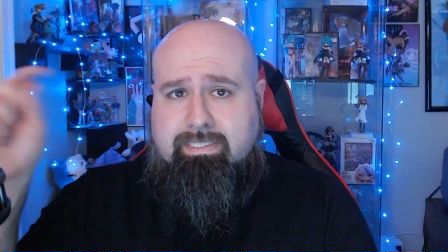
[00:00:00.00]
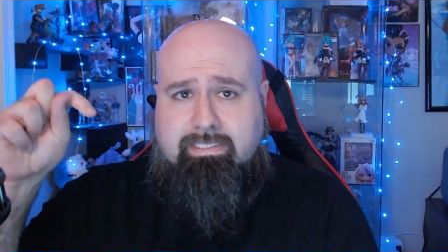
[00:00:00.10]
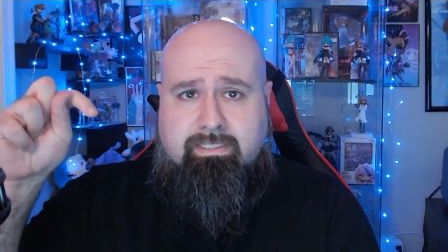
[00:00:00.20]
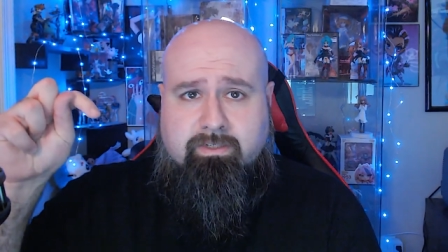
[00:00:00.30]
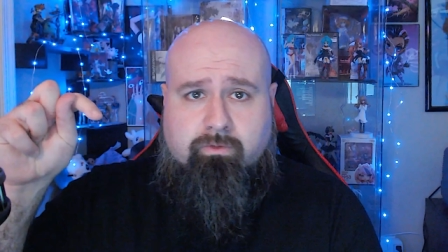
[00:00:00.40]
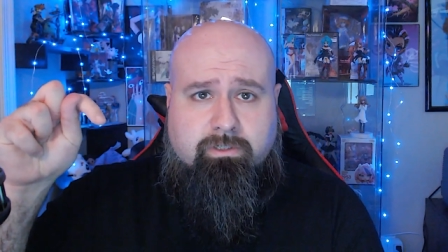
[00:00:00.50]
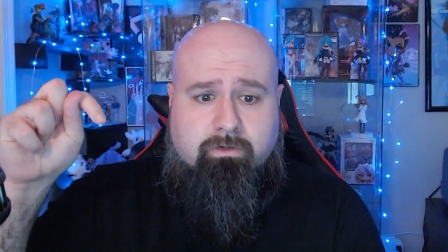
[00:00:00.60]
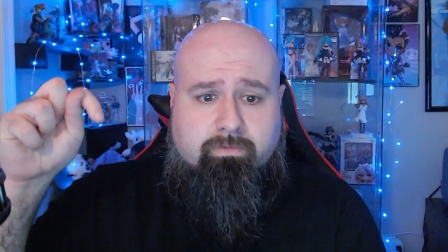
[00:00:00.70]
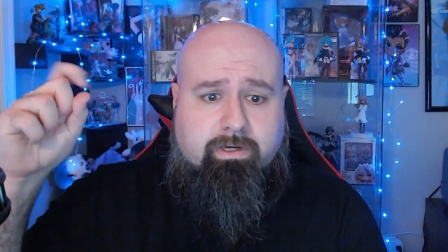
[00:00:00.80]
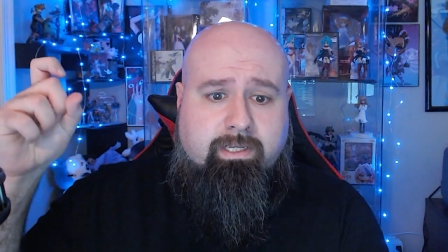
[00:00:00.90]
Link to the Discord
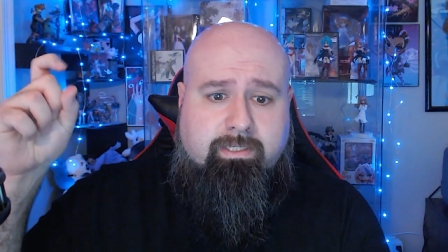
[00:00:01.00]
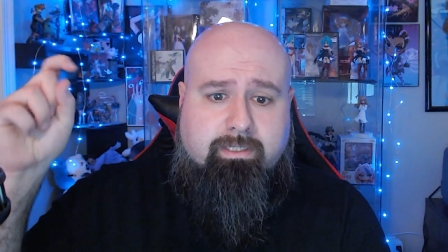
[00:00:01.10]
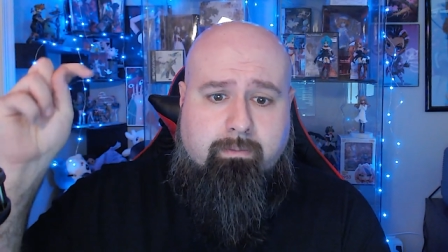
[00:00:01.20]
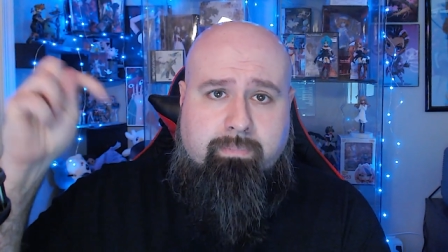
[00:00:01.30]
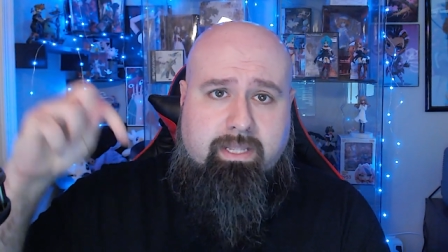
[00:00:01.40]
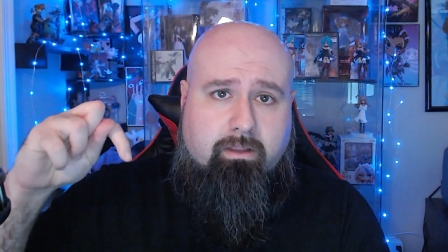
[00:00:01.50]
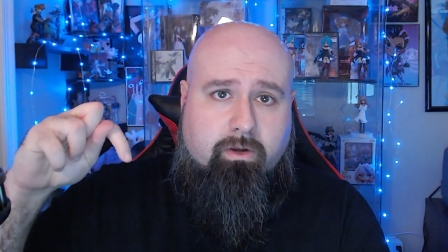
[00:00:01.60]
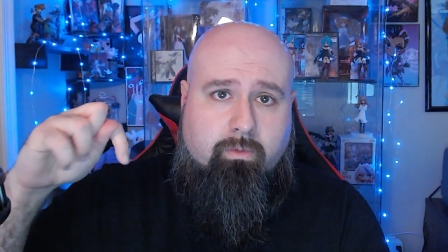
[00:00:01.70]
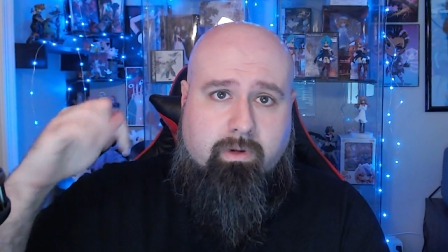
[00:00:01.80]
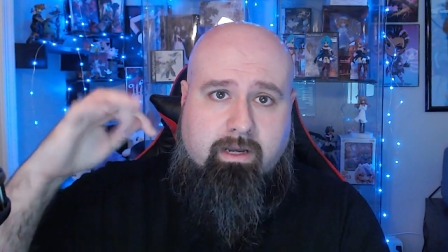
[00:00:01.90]
server is
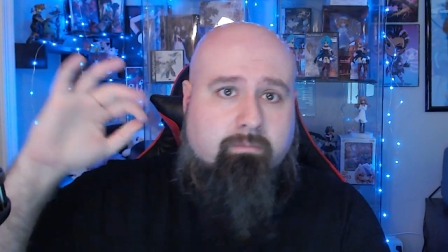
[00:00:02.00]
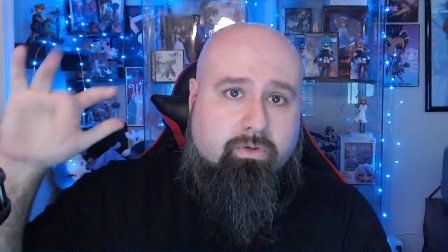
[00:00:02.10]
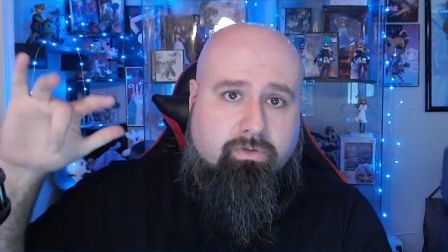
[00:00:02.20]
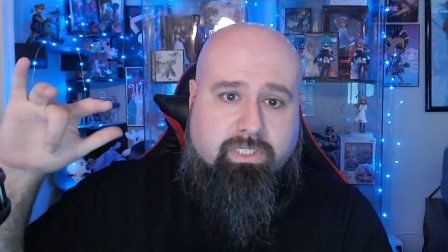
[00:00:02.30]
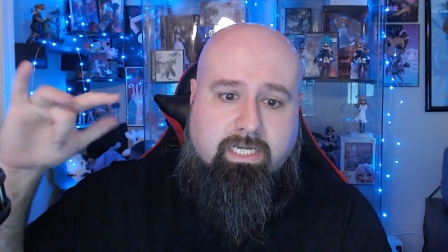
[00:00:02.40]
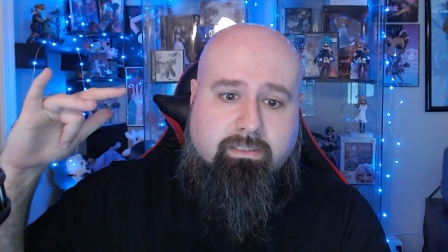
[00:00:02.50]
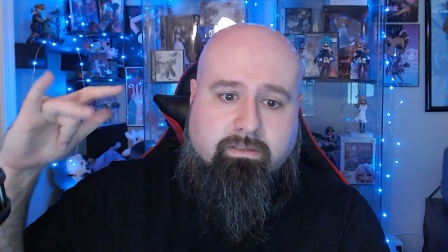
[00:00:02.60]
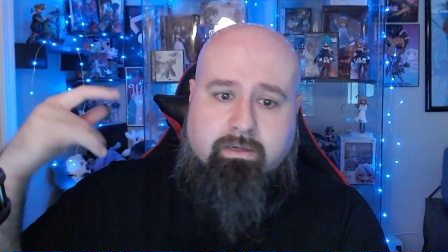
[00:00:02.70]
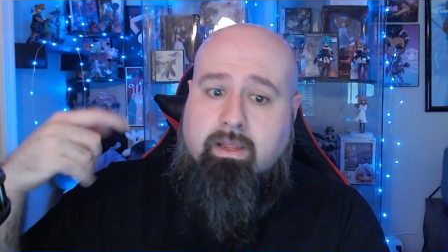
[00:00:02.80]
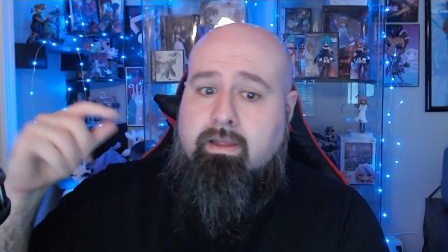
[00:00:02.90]
below on both
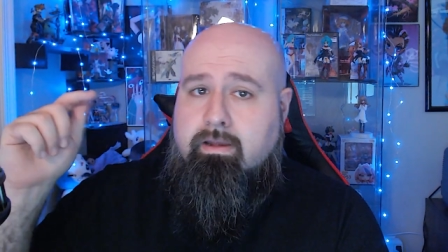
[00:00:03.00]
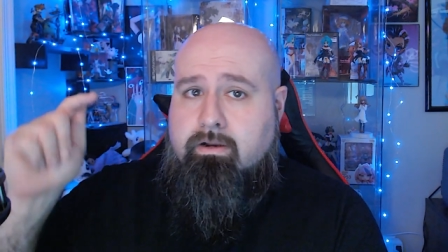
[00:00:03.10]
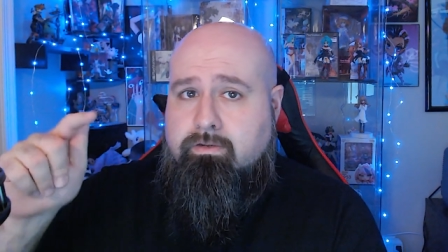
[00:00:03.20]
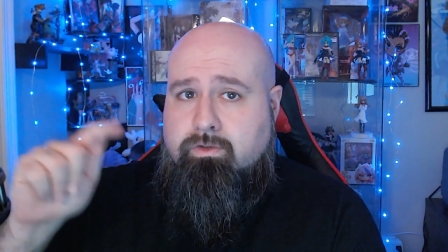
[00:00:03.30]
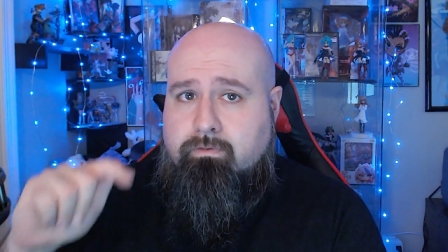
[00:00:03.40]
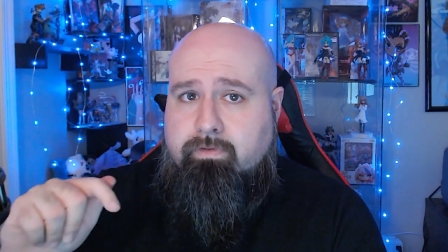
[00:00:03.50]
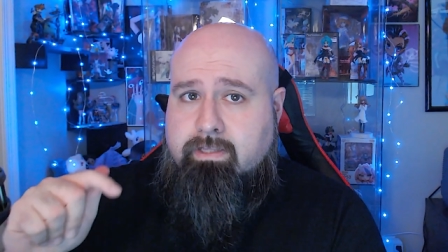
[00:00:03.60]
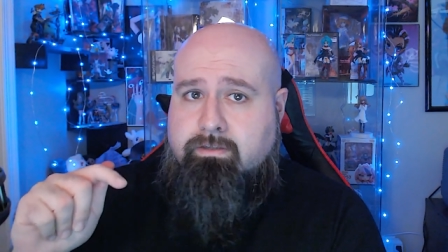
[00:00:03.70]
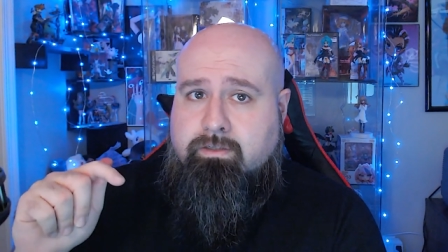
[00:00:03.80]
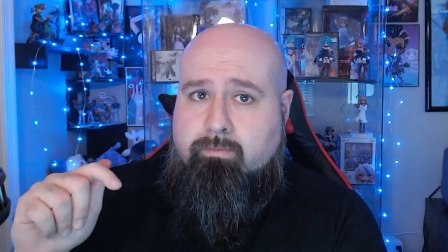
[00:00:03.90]
sites. And also don't
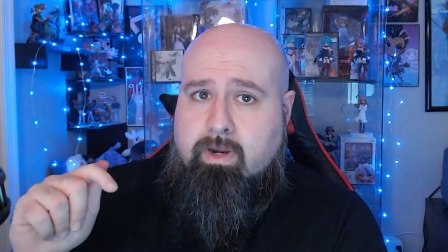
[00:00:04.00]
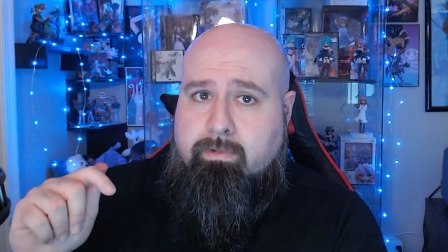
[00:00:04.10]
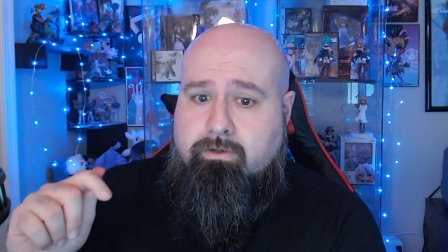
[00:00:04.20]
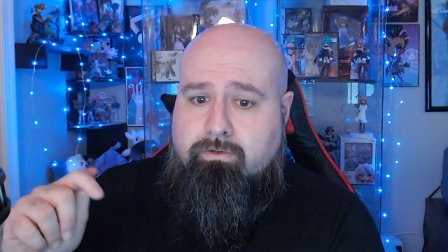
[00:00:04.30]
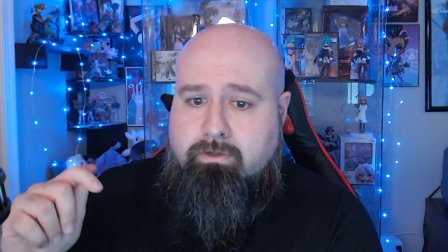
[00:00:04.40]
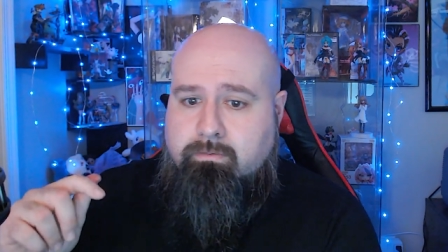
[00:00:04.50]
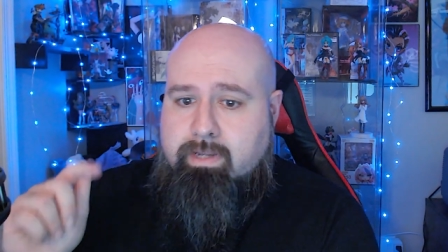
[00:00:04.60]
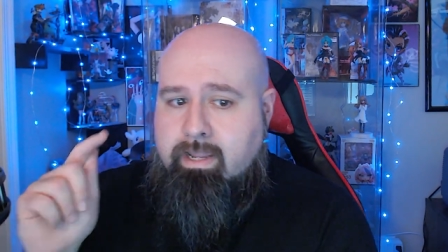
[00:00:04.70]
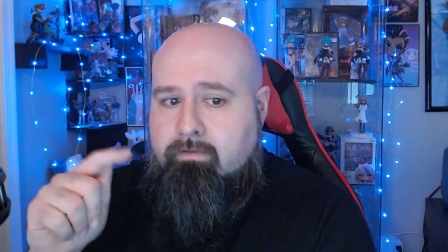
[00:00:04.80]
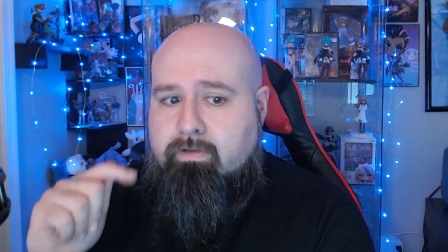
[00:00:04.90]
forget to subscribe on YouTube
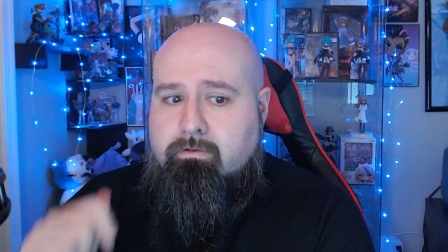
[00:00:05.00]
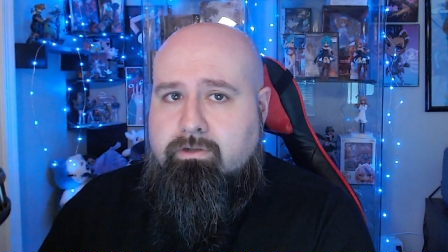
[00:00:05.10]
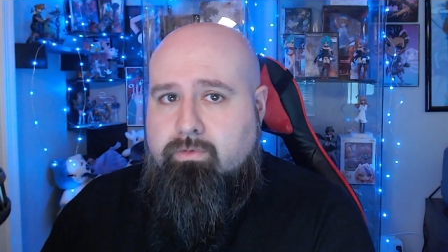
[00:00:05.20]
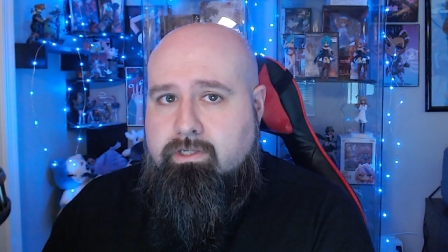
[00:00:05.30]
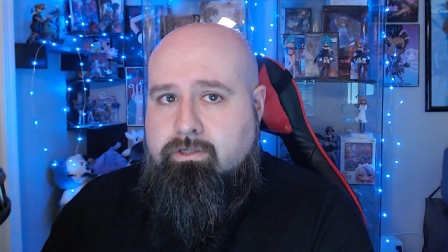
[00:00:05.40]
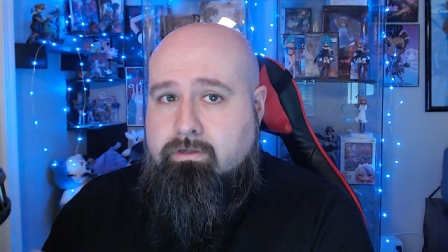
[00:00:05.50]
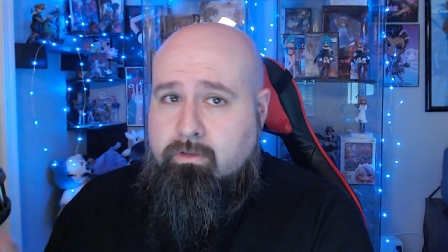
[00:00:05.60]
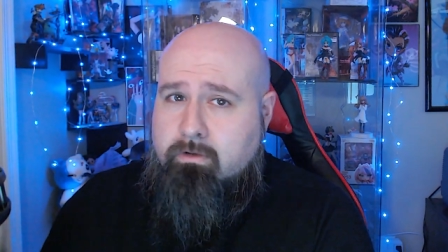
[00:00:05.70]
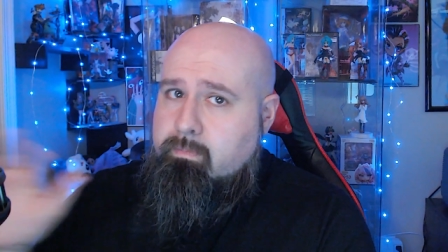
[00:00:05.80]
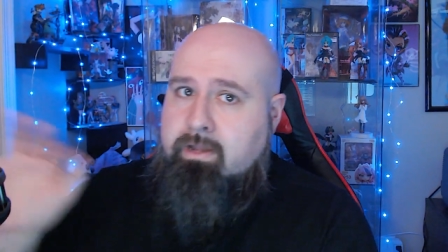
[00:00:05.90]
and follow on Twitch
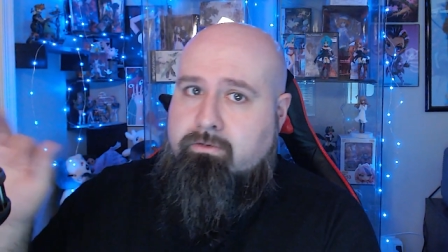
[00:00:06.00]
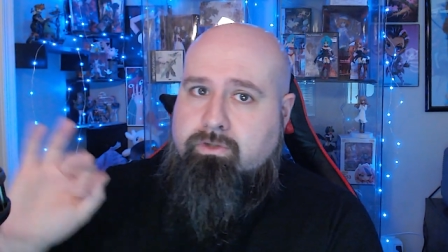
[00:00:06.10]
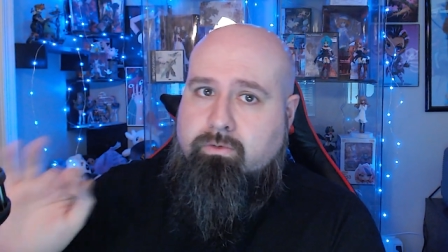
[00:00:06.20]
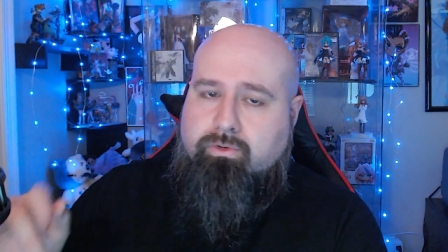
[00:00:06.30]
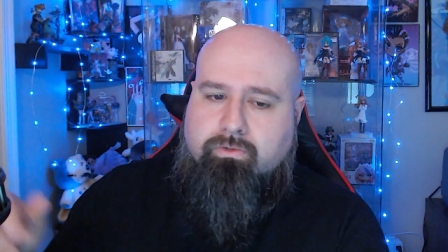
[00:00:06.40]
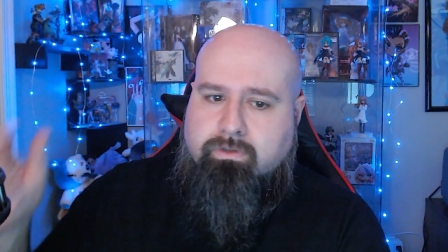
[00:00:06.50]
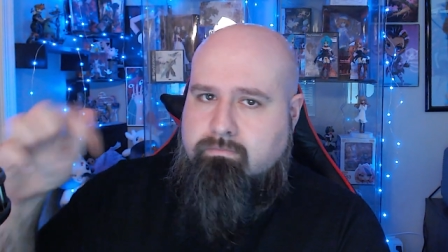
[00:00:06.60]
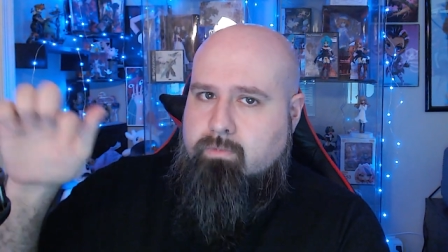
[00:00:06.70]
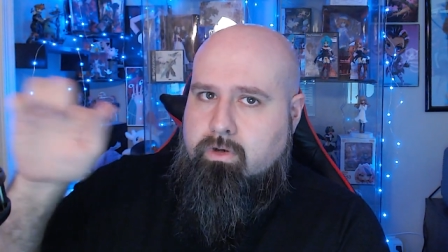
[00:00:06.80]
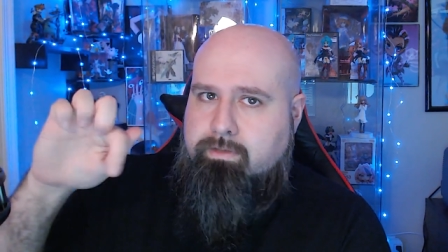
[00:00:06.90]
along with my other socials,
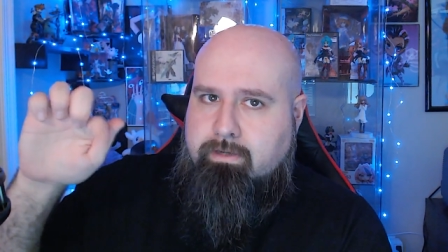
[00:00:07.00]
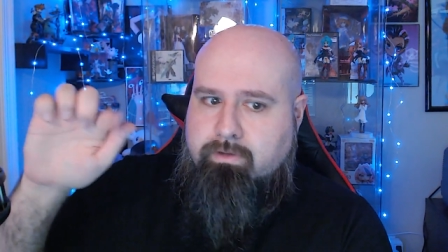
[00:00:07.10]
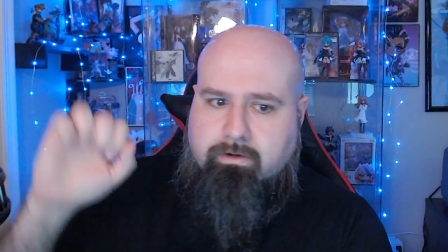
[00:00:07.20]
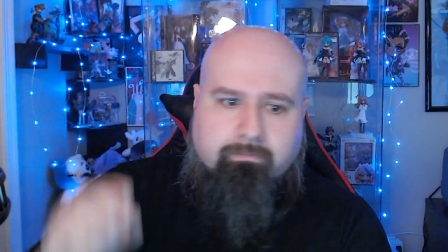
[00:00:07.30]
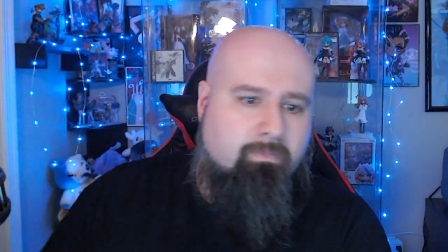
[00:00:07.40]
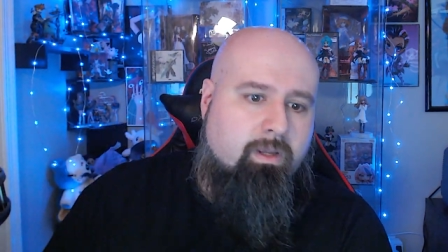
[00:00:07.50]
all down there.